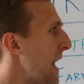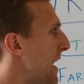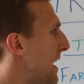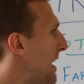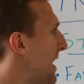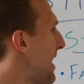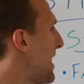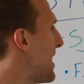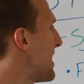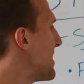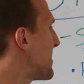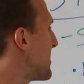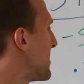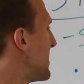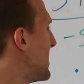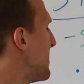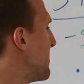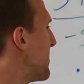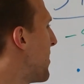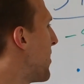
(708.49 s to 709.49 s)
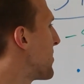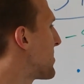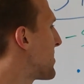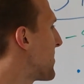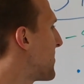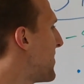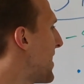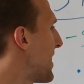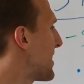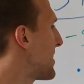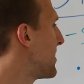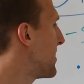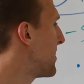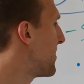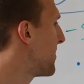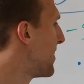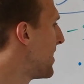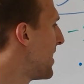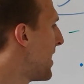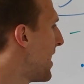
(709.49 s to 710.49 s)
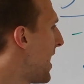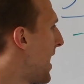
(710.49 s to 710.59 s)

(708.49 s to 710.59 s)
and it is the most effective.